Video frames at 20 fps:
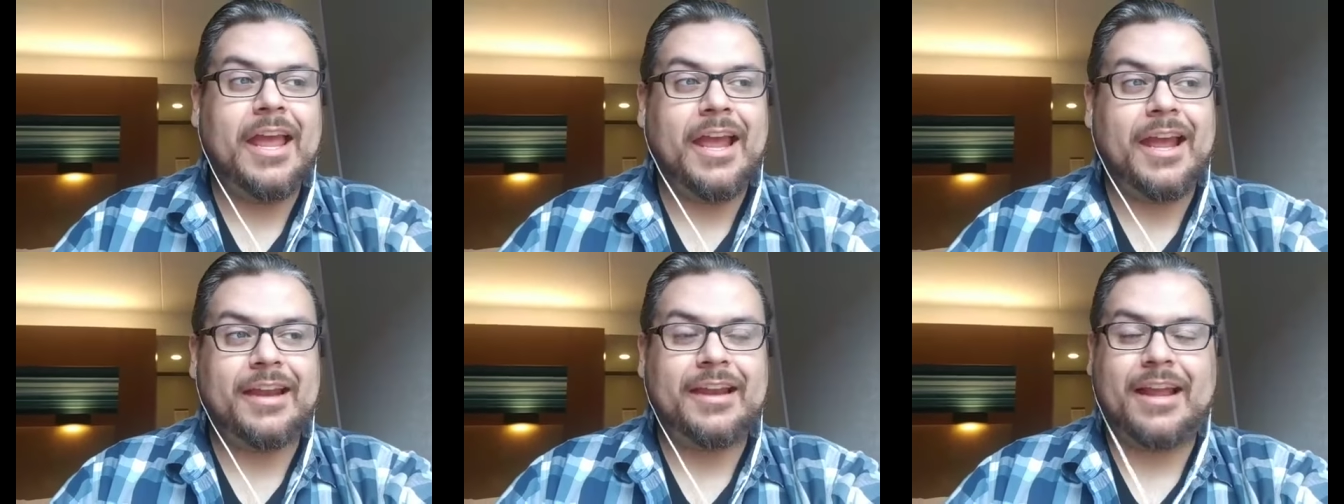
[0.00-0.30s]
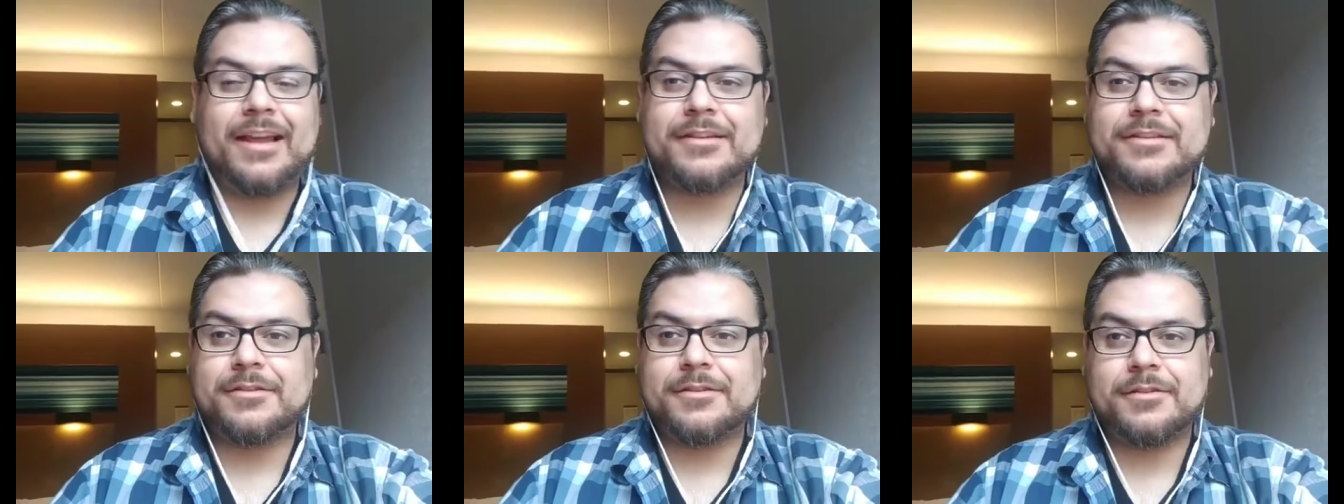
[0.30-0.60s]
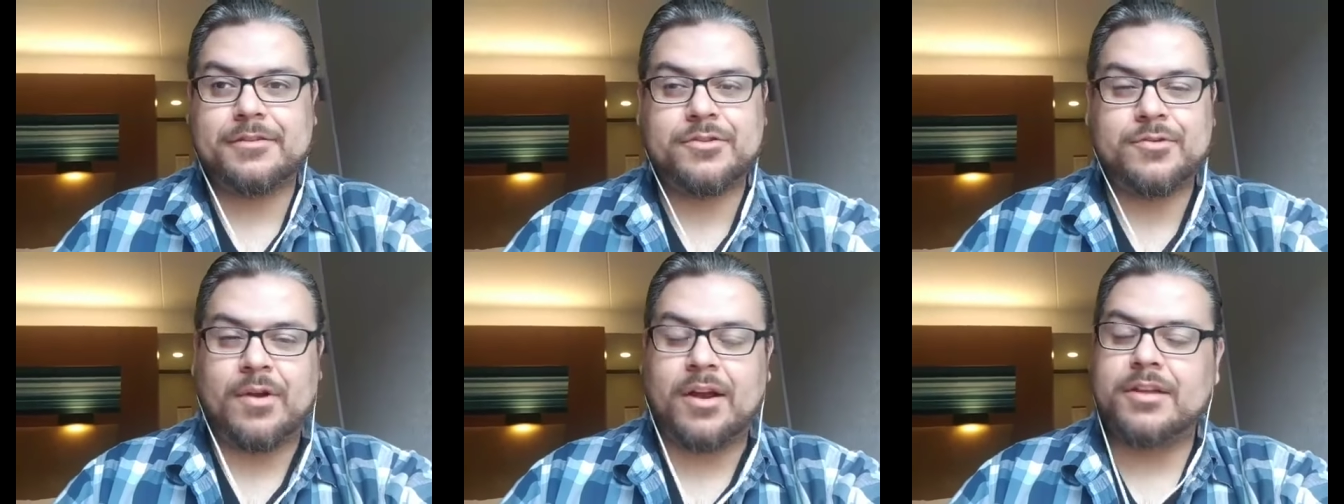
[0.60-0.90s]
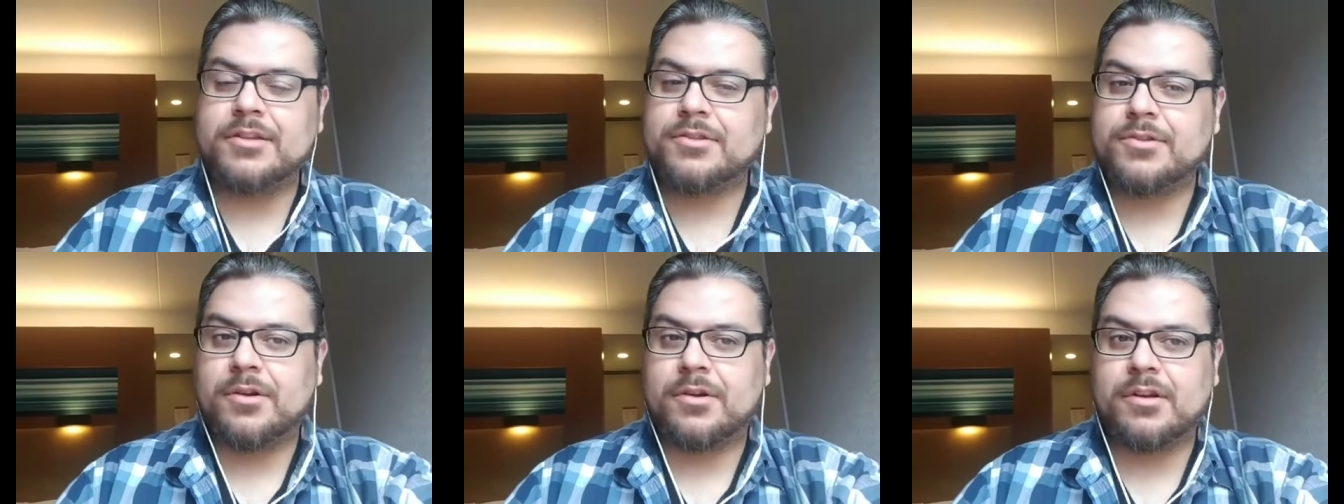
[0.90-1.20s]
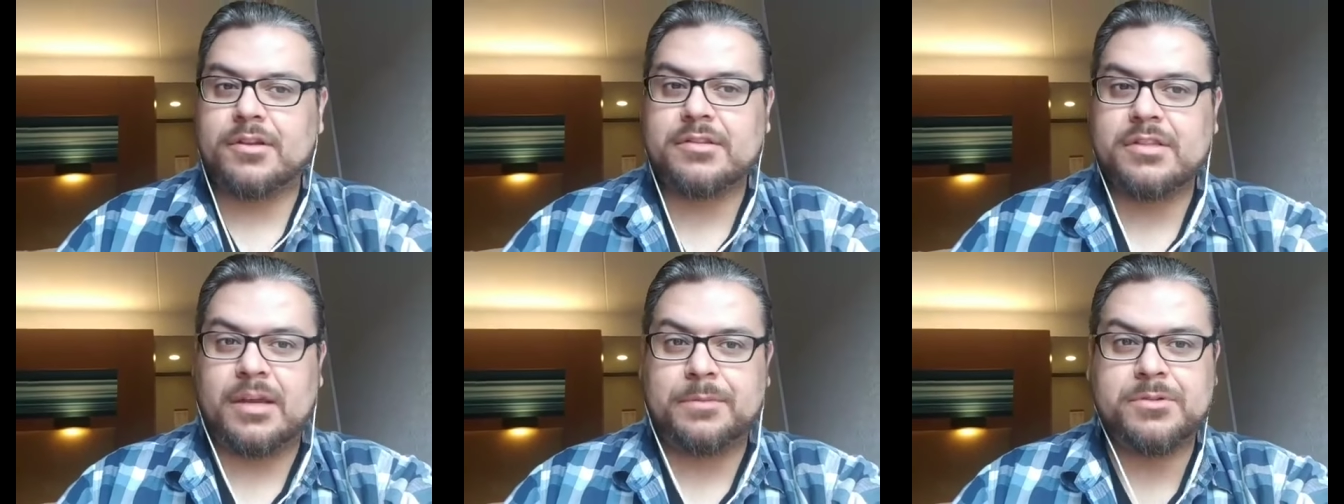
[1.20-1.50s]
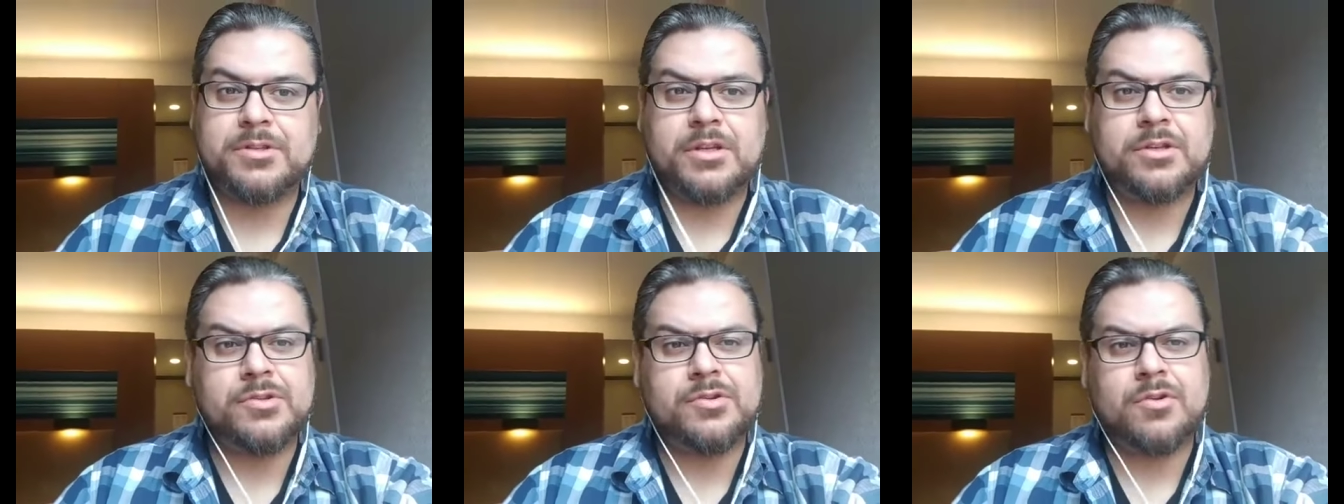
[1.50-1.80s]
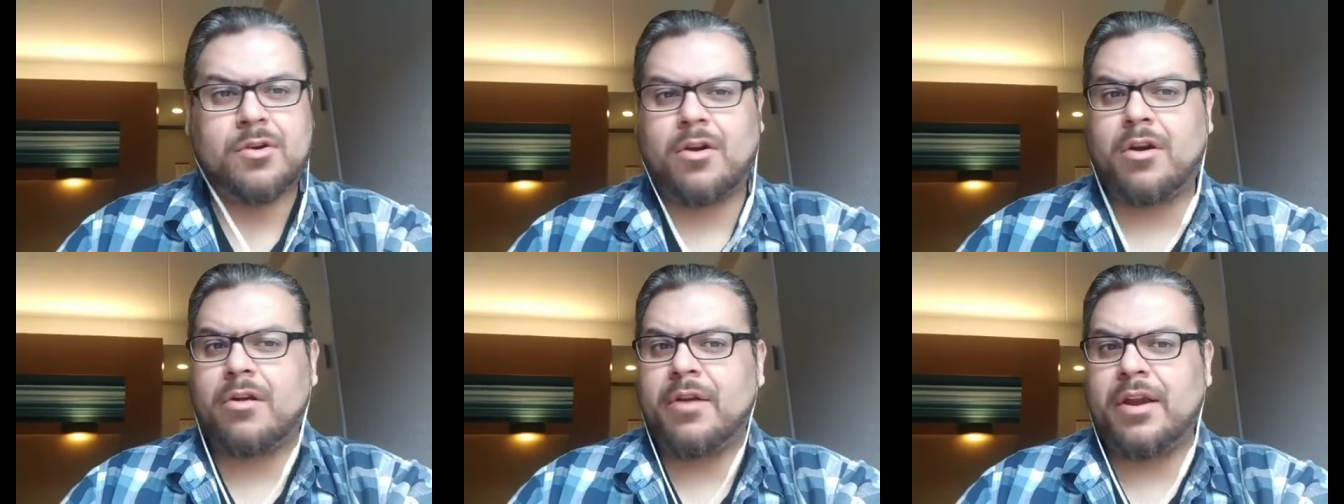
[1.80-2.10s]
and has drawn certain assumptions
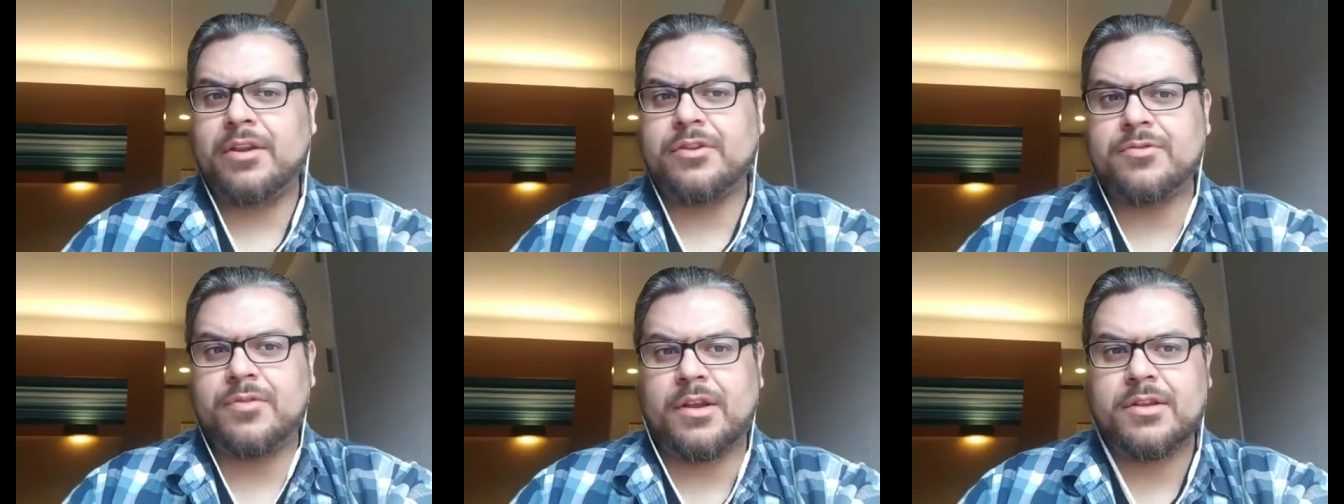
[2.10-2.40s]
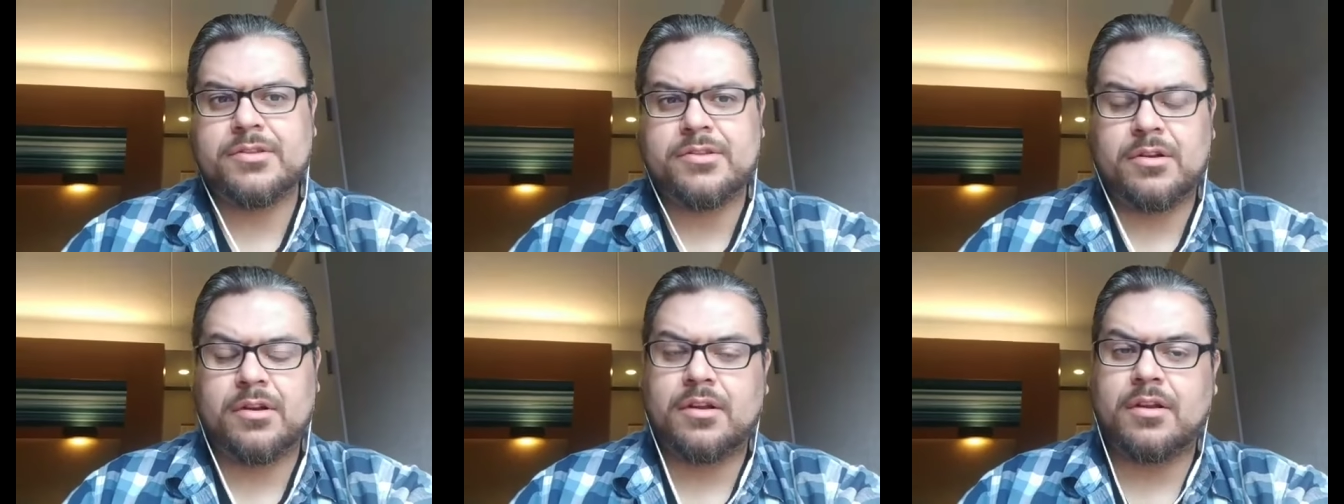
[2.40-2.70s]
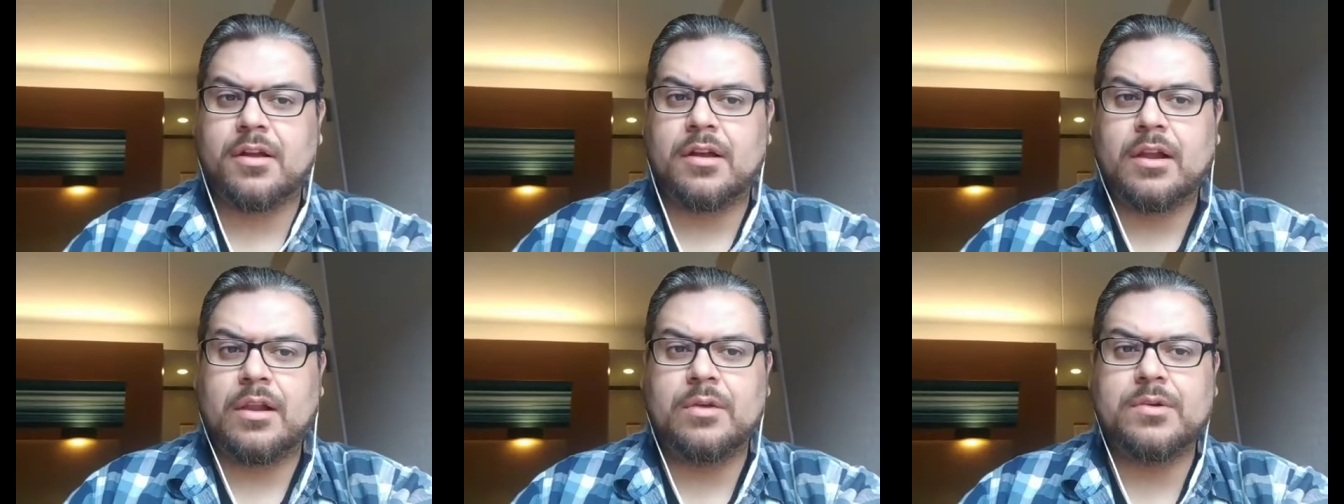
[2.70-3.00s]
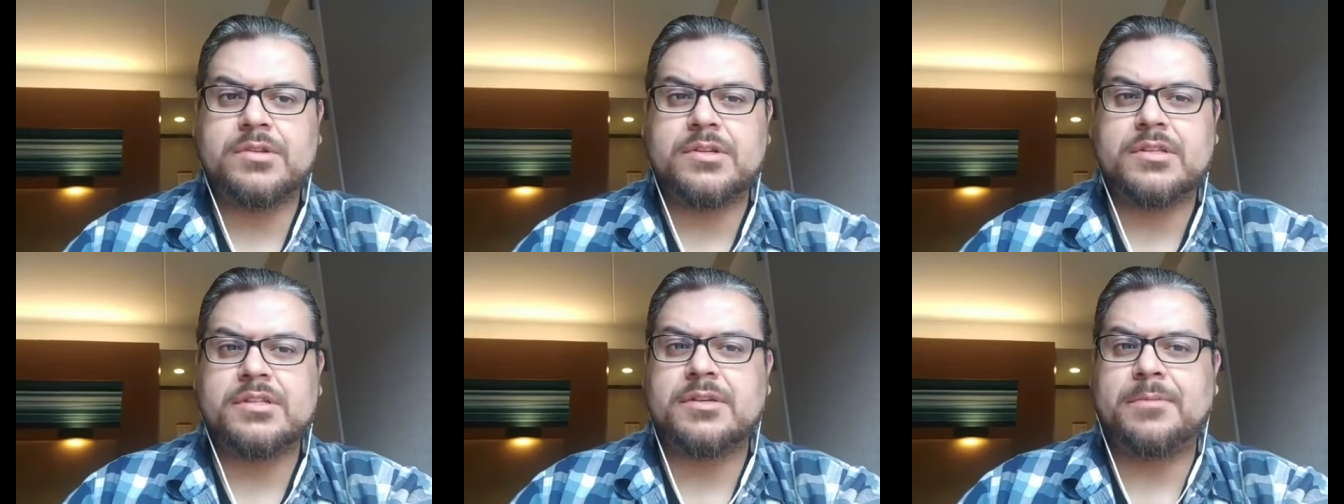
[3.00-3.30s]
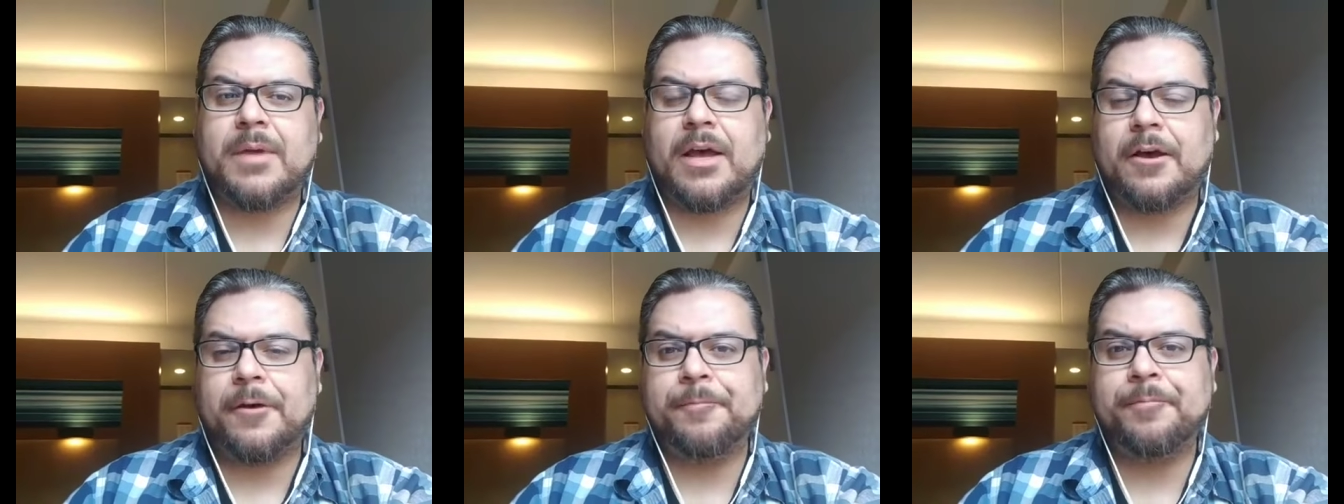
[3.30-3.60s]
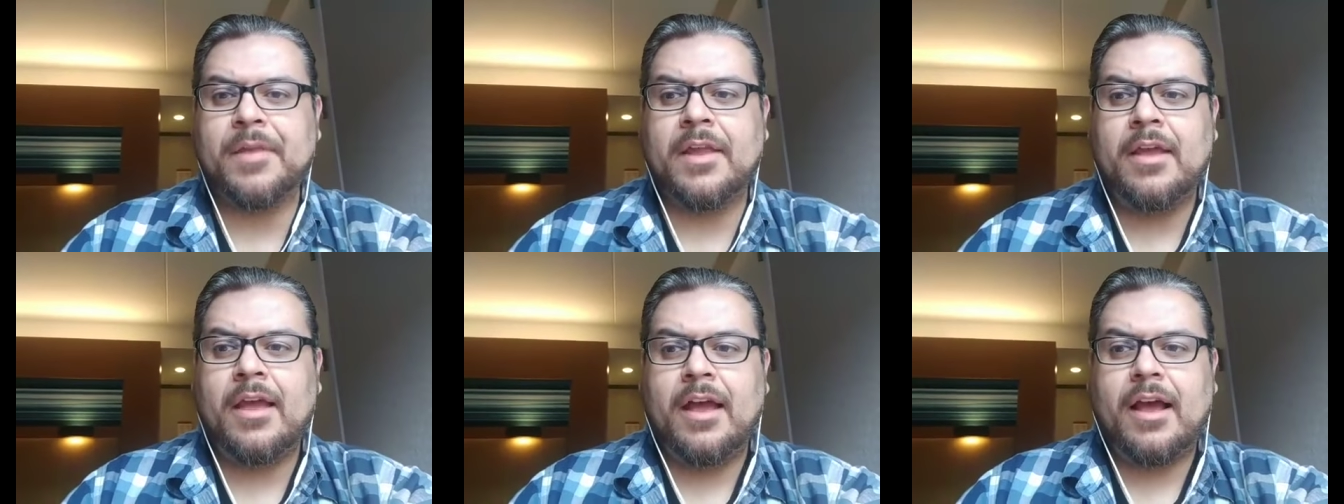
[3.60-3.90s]
or already drawn certain conclusions about